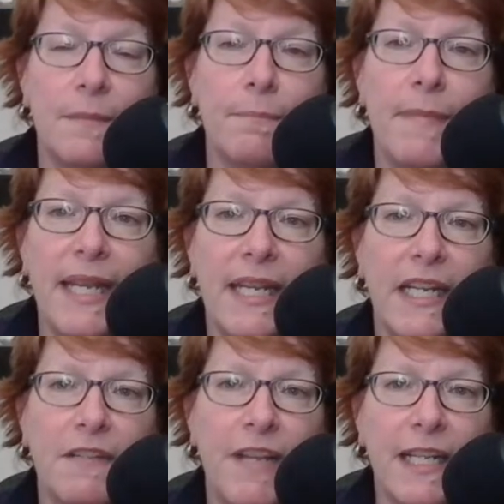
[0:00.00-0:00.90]
making
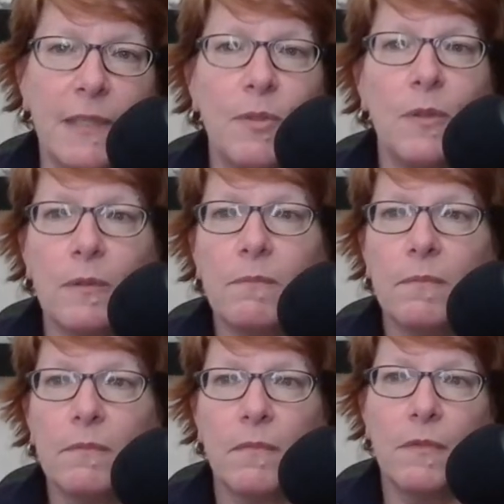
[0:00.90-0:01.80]
it available
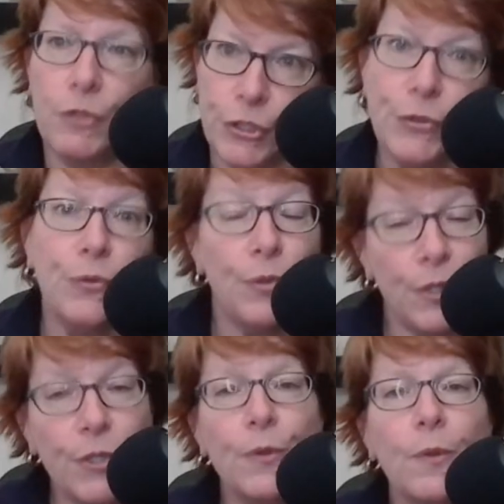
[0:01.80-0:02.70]
to
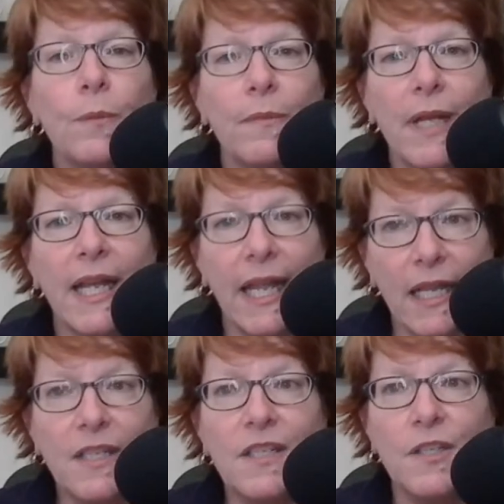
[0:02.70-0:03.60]
you
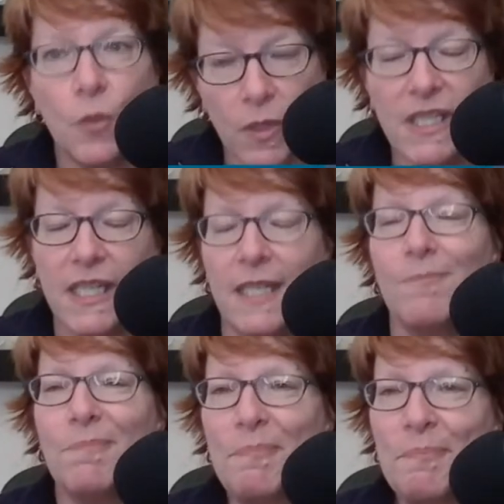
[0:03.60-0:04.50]
and your team.